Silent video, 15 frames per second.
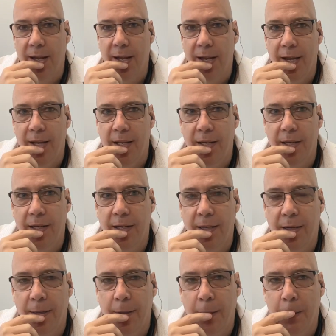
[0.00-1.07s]
And
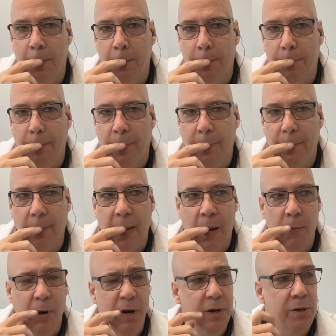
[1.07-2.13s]

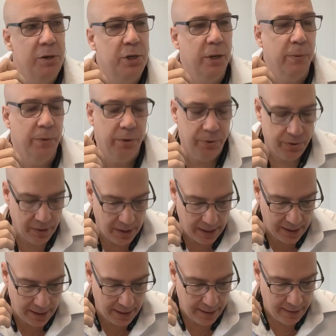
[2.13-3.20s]
I wanted to share with you
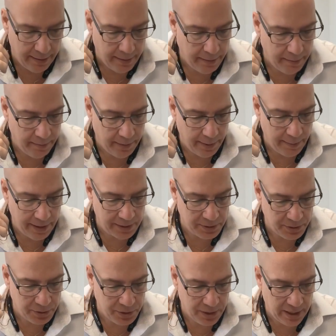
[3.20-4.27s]
today a
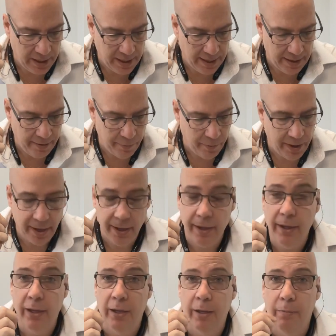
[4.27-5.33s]
message that I
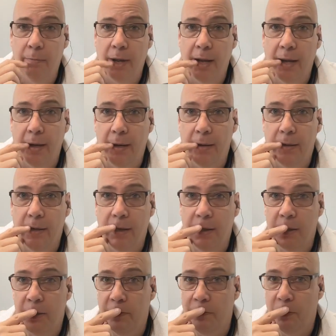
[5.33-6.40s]
read in my
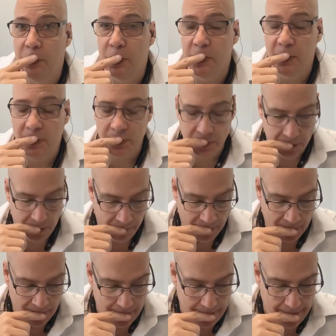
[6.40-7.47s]
daily devotionals.
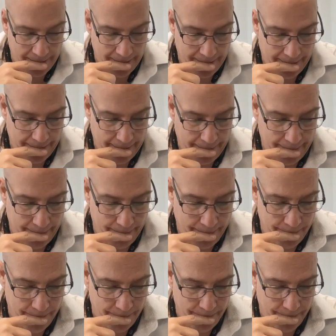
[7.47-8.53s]
Um,
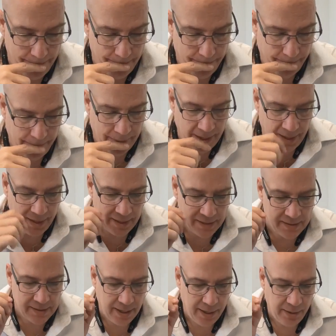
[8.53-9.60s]
and
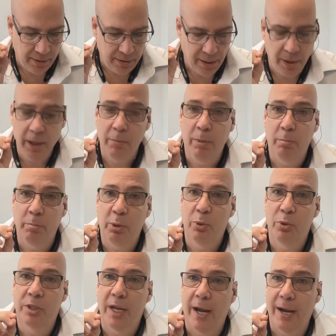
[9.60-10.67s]
it's titled Nothing But Blue
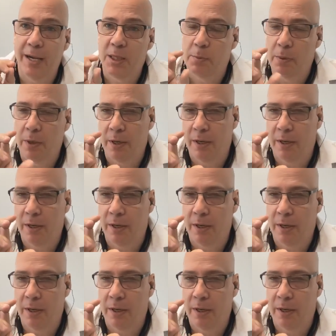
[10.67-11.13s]
Skies.